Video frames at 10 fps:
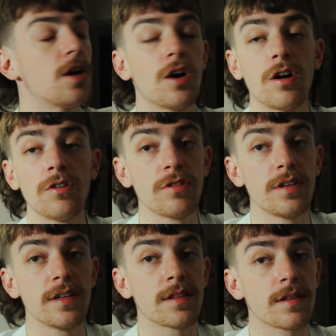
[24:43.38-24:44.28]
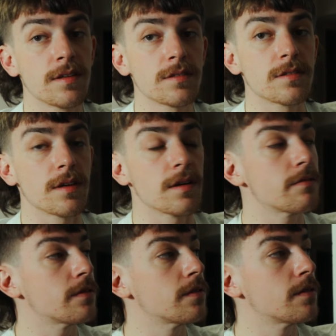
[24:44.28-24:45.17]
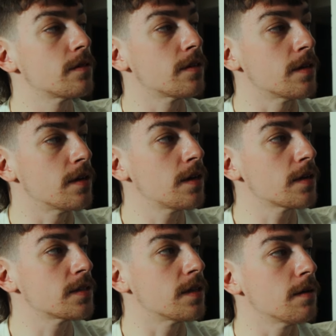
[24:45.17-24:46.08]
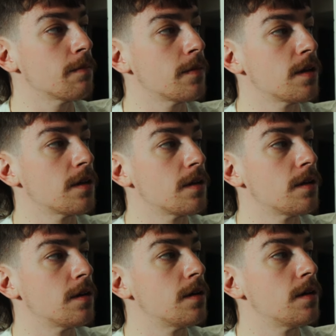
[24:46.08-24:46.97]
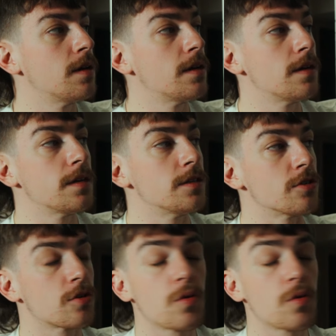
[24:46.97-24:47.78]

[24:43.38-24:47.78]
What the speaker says: Underneath this stuff, the next step is your